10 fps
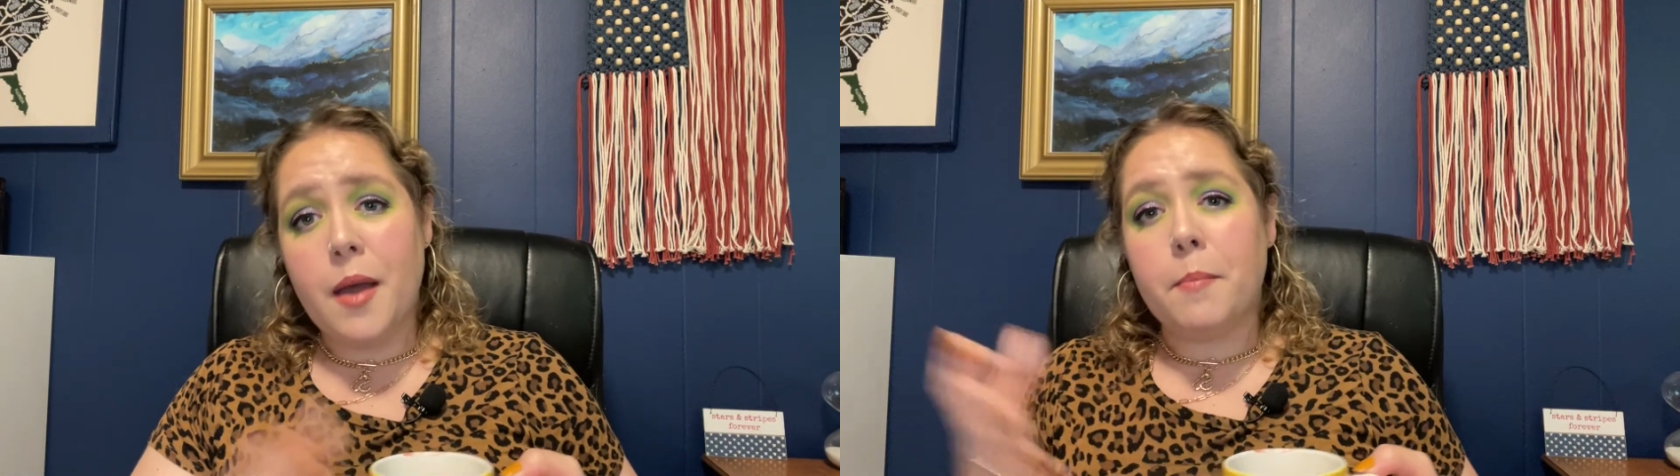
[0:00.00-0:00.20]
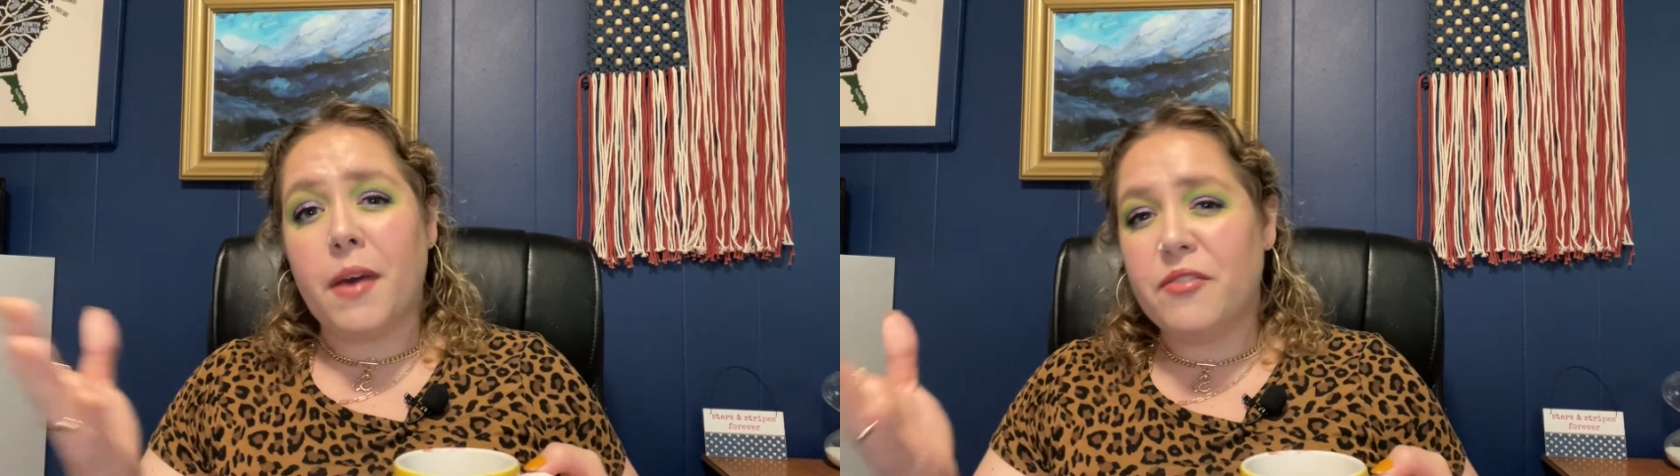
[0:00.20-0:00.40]

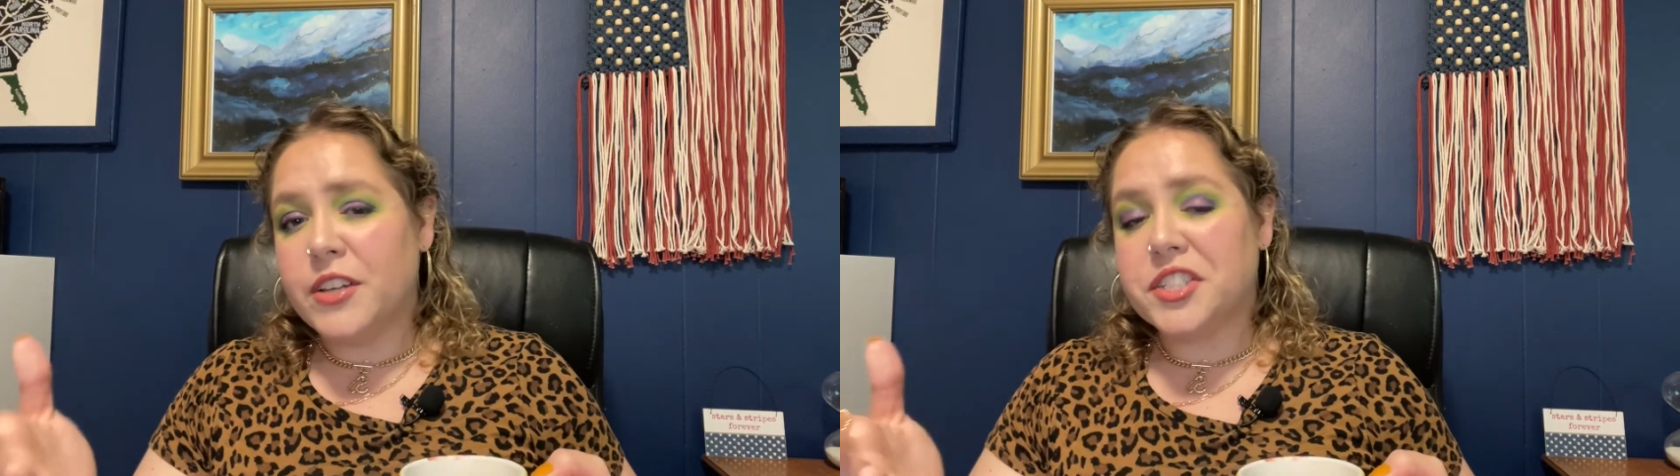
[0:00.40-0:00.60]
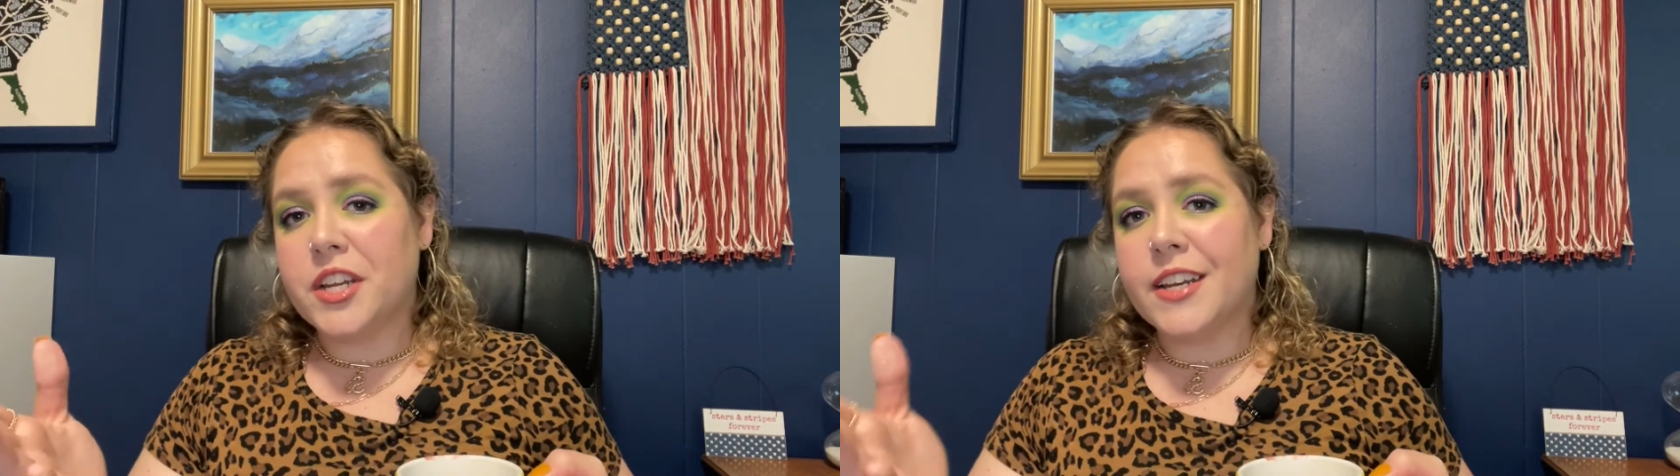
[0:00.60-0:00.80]
My
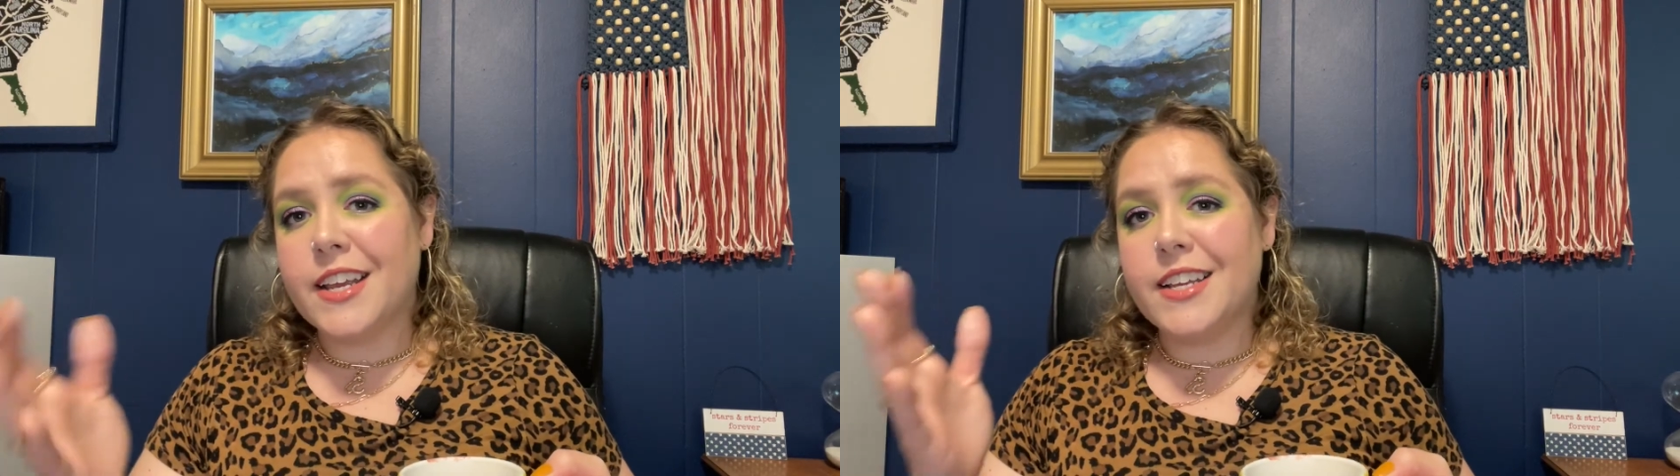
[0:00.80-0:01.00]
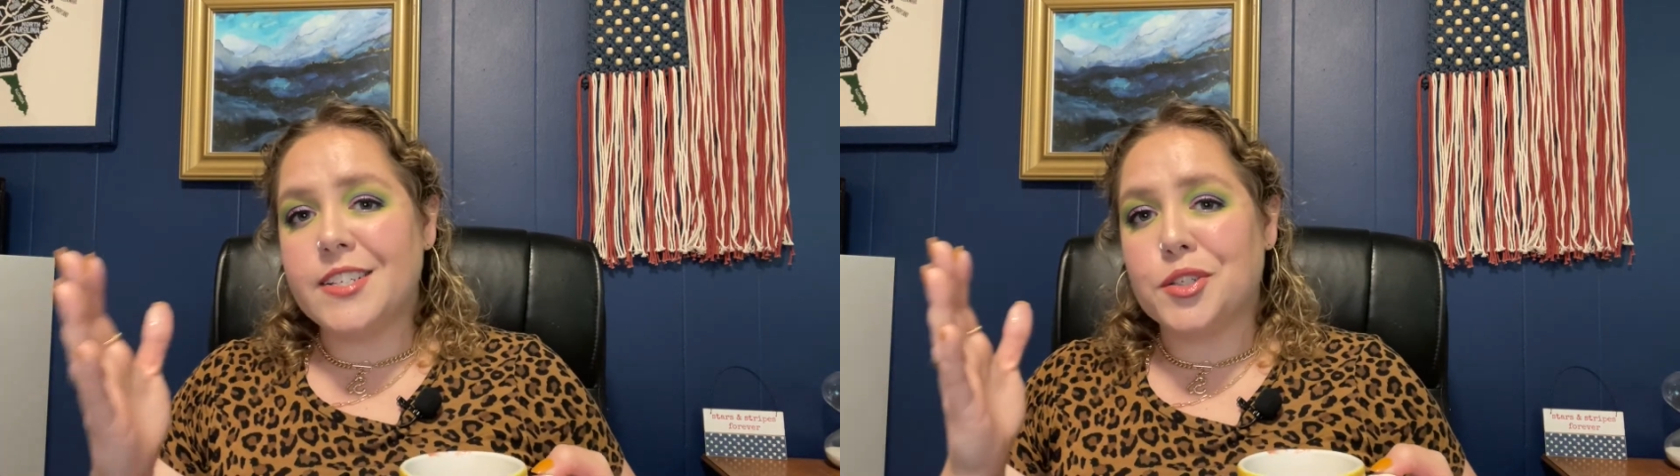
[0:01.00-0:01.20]
vision
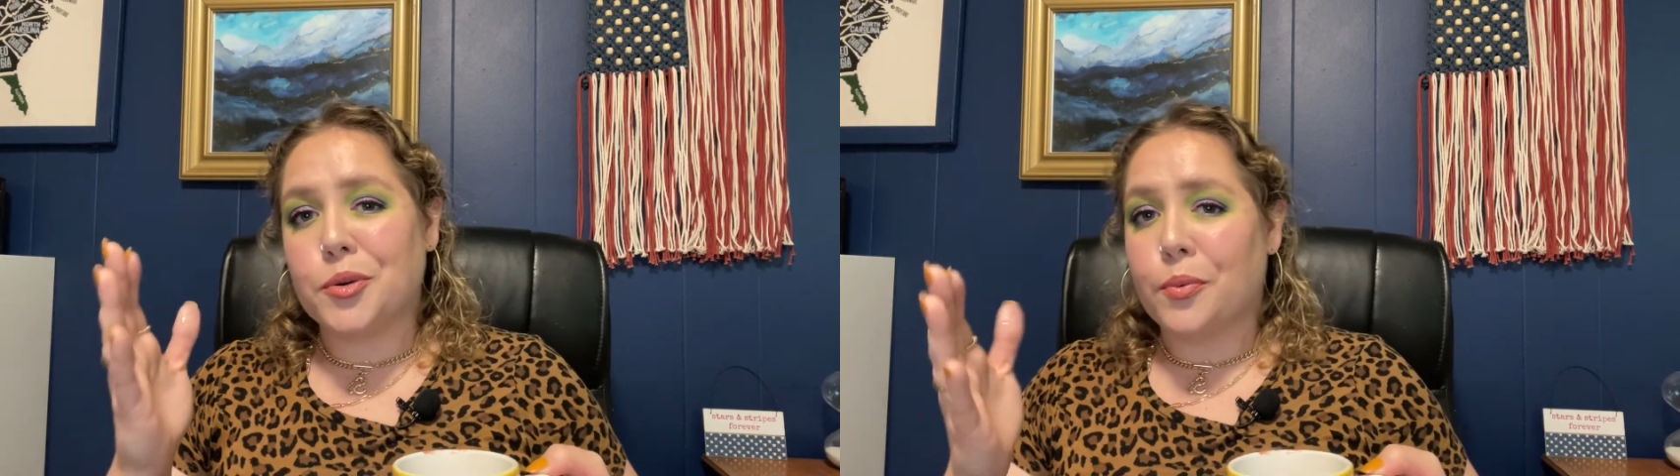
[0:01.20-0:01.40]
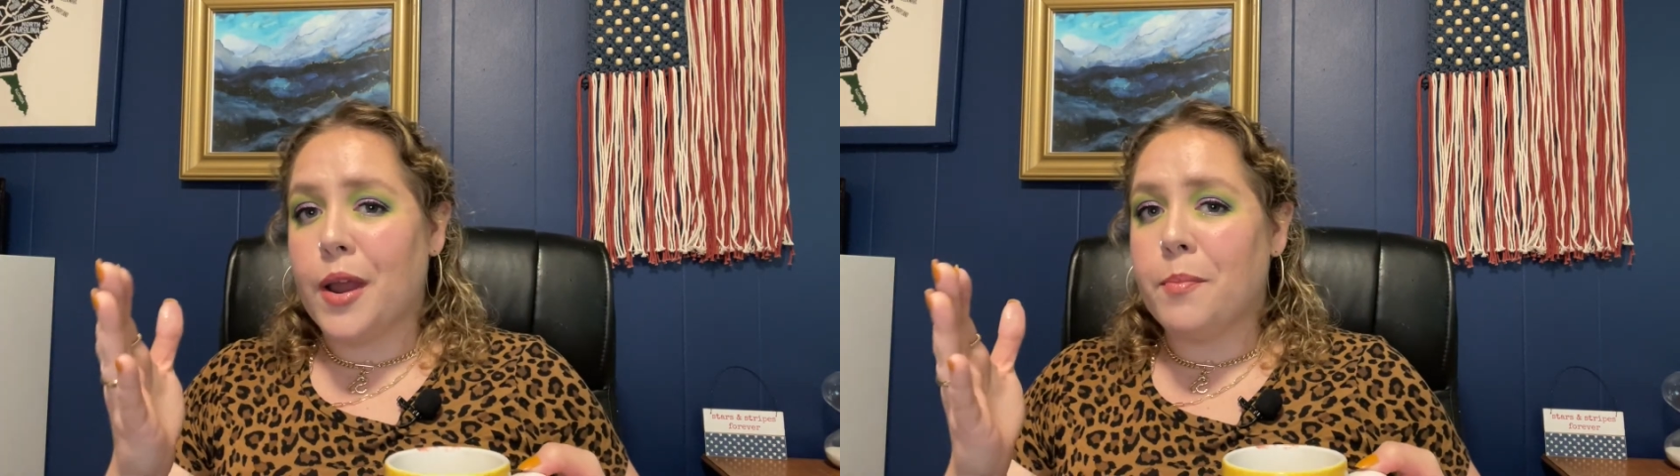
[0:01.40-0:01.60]
is to
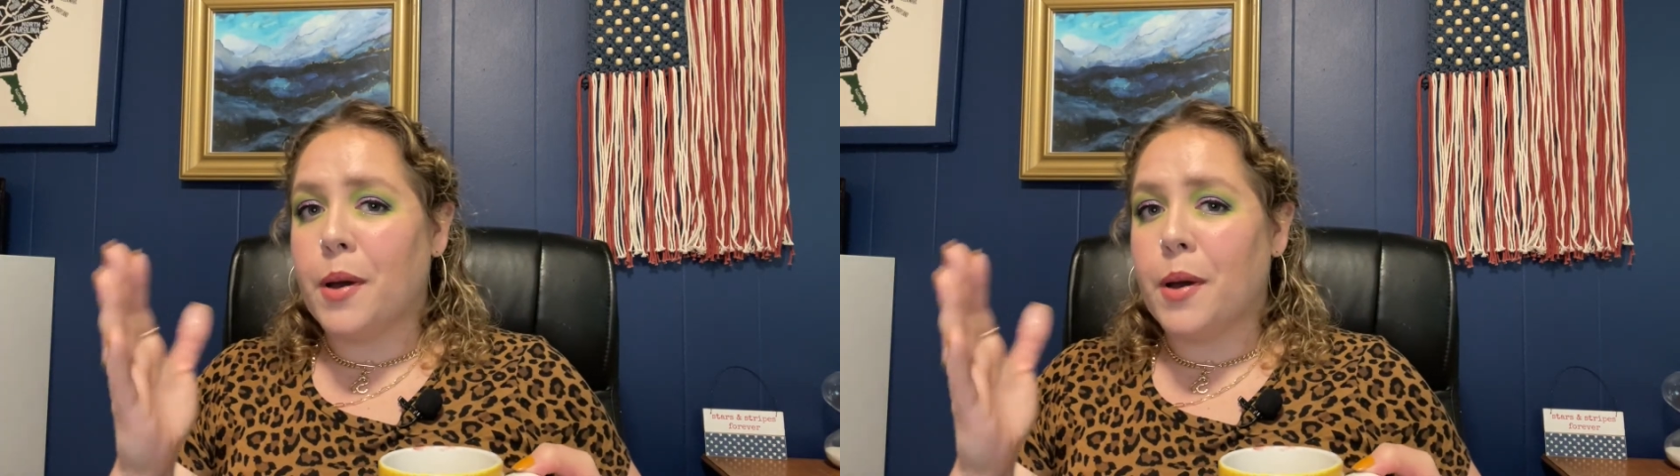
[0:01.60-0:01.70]
ramp